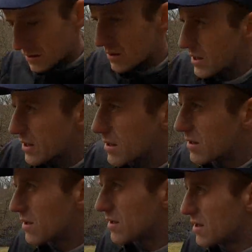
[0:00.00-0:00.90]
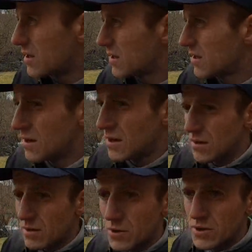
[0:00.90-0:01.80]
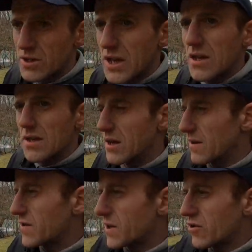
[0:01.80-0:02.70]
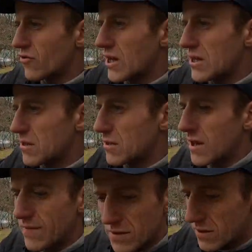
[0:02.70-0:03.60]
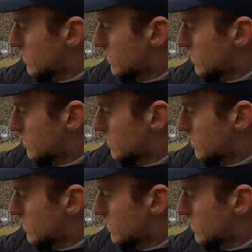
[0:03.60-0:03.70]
like what they do, like if they can raise the level of